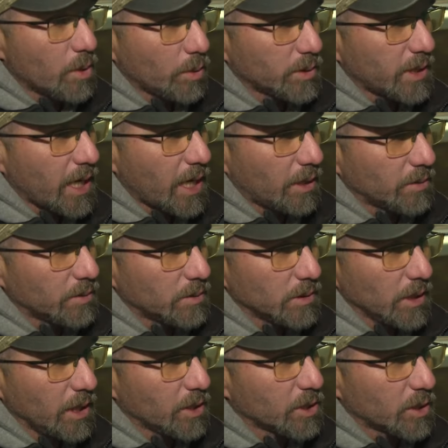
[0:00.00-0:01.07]
whole
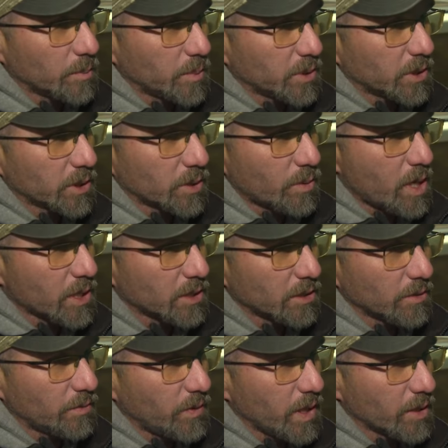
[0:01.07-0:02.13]
town leadership is just crossing
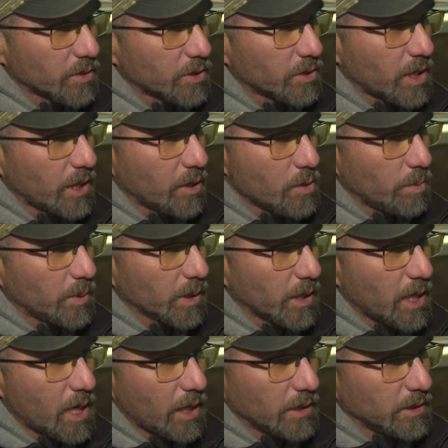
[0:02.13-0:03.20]
their fingers, trying to hope to
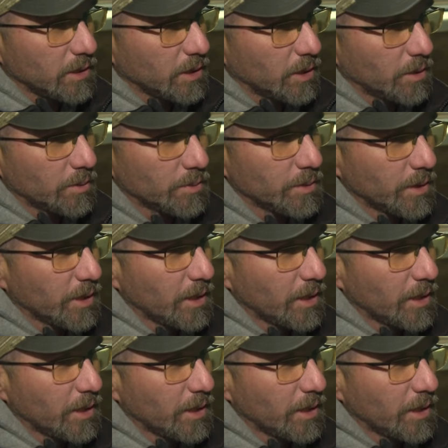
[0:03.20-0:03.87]
God, you know,